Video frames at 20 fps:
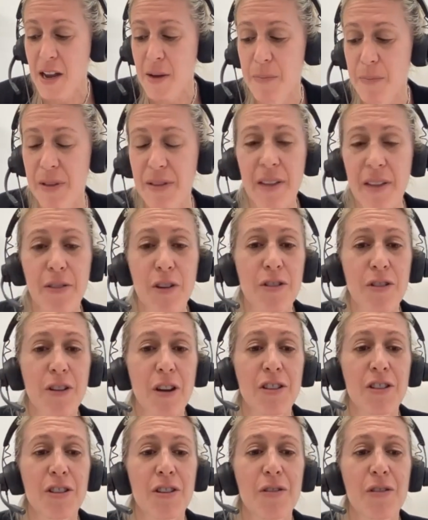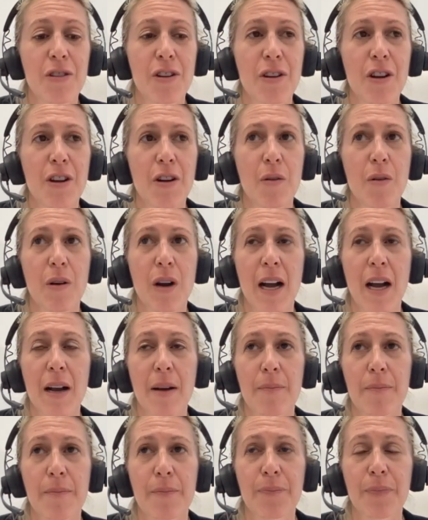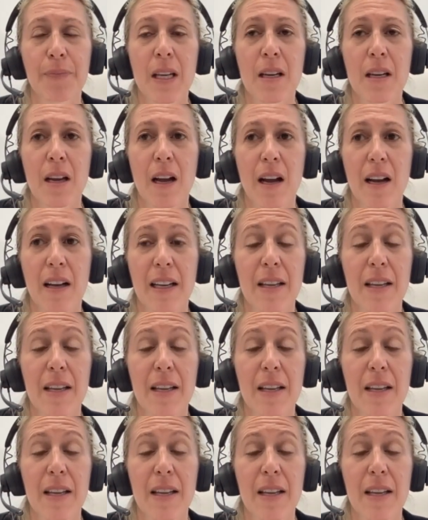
But then there's also, you know, um, uh,